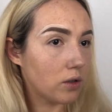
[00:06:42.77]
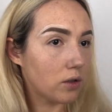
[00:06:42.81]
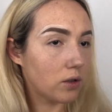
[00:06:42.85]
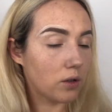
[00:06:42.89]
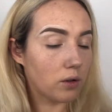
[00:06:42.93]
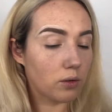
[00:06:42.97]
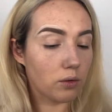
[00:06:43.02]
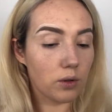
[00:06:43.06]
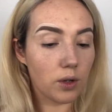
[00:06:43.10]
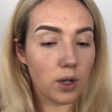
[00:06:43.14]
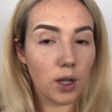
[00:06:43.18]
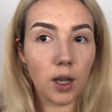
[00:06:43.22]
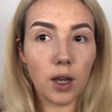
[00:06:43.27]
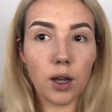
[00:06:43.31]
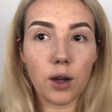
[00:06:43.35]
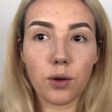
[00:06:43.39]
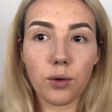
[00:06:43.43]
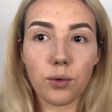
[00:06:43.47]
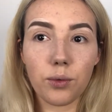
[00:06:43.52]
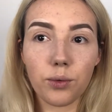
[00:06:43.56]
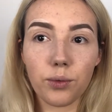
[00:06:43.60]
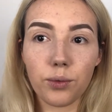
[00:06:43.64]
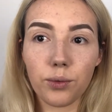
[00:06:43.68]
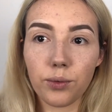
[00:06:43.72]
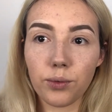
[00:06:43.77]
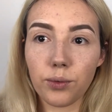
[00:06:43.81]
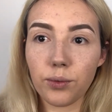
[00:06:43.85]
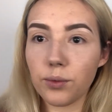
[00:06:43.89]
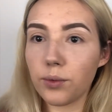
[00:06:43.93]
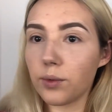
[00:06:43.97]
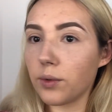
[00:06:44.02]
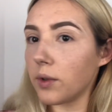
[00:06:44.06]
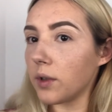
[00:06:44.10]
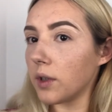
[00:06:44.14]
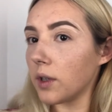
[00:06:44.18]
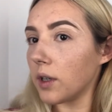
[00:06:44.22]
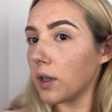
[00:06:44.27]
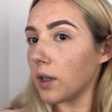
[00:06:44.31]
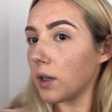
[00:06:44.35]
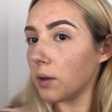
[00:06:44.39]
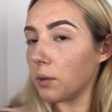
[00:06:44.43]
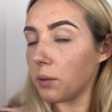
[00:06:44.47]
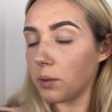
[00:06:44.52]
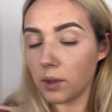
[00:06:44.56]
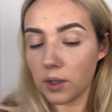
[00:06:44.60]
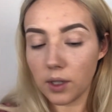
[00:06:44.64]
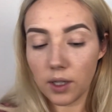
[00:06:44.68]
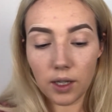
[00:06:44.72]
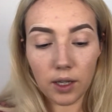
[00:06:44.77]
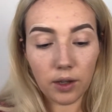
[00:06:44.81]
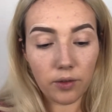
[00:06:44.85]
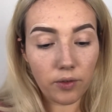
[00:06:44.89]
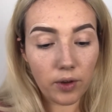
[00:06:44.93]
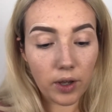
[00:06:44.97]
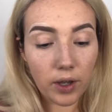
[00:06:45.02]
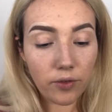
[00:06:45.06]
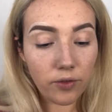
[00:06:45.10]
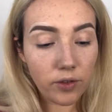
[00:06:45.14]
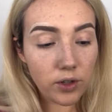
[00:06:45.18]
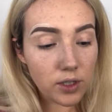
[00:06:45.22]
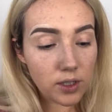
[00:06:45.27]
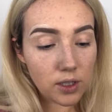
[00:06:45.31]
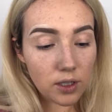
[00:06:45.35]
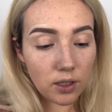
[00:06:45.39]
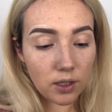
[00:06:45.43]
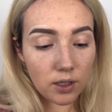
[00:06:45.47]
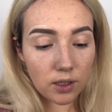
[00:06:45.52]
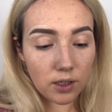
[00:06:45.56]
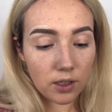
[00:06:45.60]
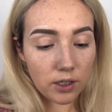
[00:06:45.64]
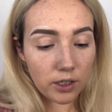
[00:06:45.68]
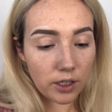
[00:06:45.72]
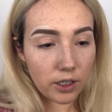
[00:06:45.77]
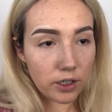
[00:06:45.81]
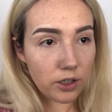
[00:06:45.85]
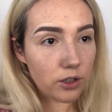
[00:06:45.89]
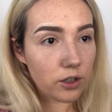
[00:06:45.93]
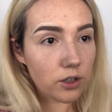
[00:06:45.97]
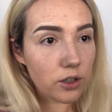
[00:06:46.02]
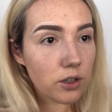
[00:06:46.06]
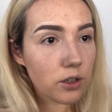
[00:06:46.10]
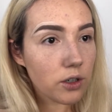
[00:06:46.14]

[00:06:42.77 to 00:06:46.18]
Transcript: So now, when I have everything clear,